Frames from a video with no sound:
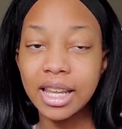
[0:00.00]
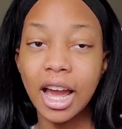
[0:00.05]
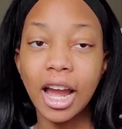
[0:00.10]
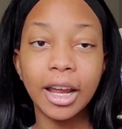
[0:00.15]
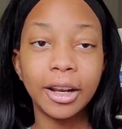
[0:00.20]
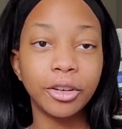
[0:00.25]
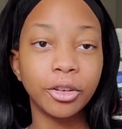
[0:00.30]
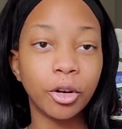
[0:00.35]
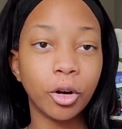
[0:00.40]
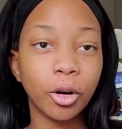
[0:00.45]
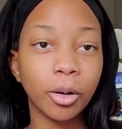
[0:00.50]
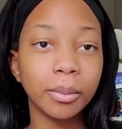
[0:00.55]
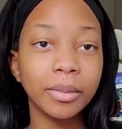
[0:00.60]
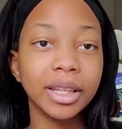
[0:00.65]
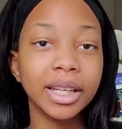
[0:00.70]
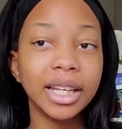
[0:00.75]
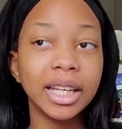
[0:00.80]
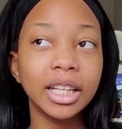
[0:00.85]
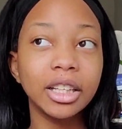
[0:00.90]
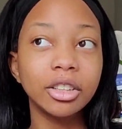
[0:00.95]
I
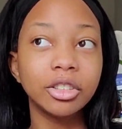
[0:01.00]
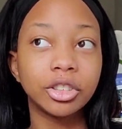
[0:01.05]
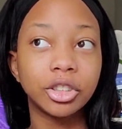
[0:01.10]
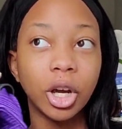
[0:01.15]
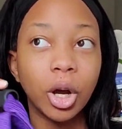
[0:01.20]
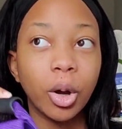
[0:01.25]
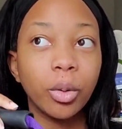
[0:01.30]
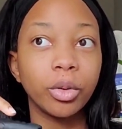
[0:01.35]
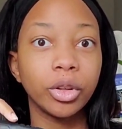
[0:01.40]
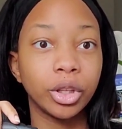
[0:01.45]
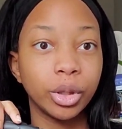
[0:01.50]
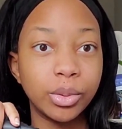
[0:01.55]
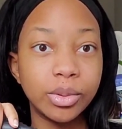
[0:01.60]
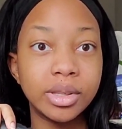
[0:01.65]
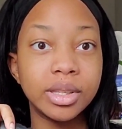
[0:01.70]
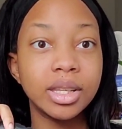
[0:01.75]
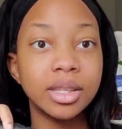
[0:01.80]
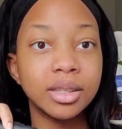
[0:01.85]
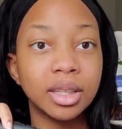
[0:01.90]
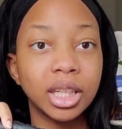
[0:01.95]
normally don't use
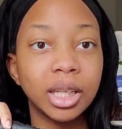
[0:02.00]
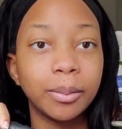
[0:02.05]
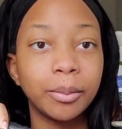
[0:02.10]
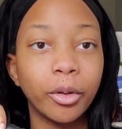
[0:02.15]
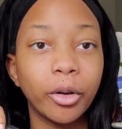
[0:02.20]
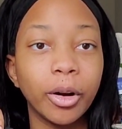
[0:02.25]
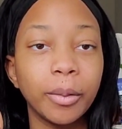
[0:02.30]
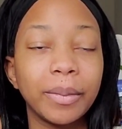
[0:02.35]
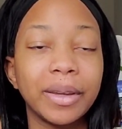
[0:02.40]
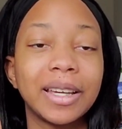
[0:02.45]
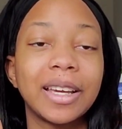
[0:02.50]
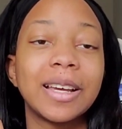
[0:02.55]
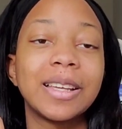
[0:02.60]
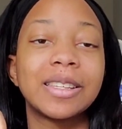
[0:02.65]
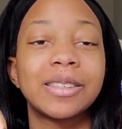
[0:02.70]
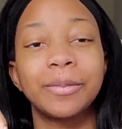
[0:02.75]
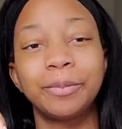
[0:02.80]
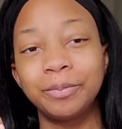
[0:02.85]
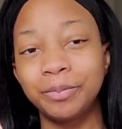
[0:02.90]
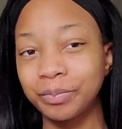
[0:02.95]
this anymore because